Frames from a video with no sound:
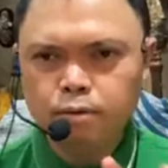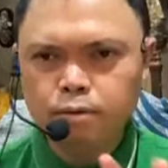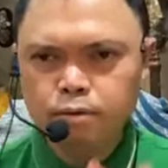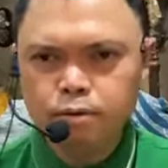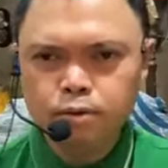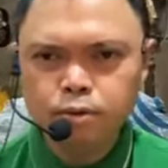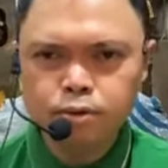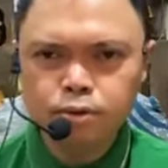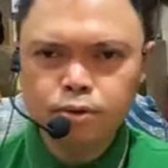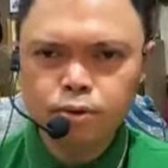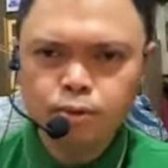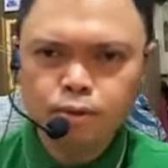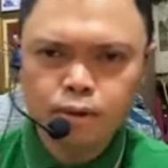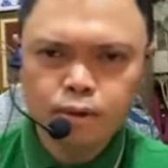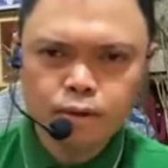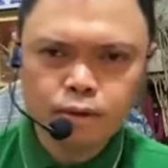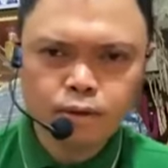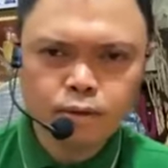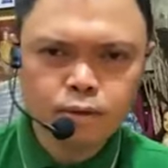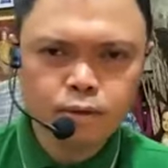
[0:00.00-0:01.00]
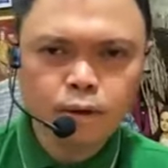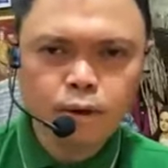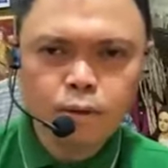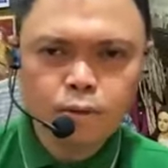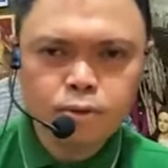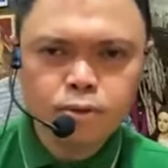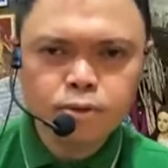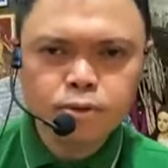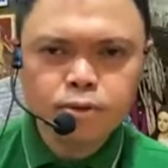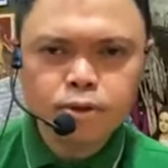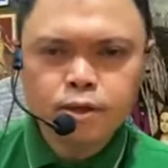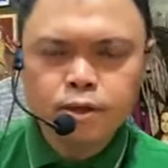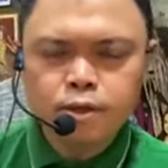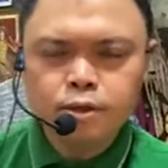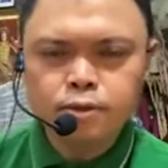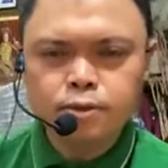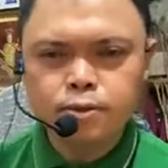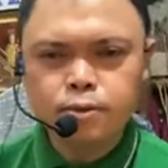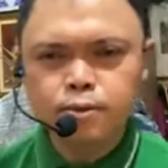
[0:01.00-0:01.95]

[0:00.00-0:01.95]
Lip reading: all those who are close